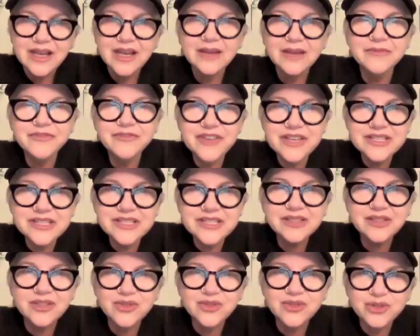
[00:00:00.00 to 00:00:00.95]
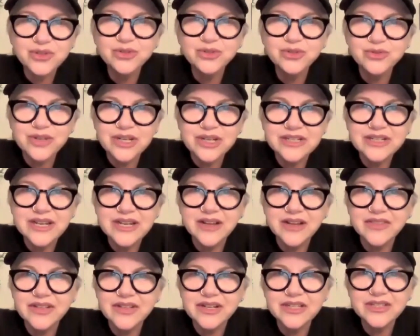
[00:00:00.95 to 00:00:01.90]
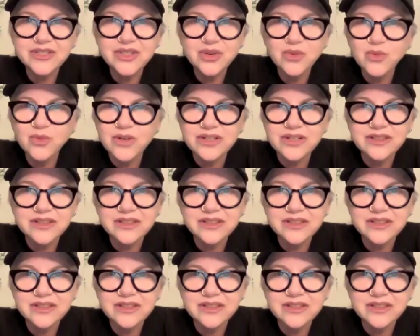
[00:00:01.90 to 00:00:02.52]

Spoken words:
I'm facing the truth right now that I don't want to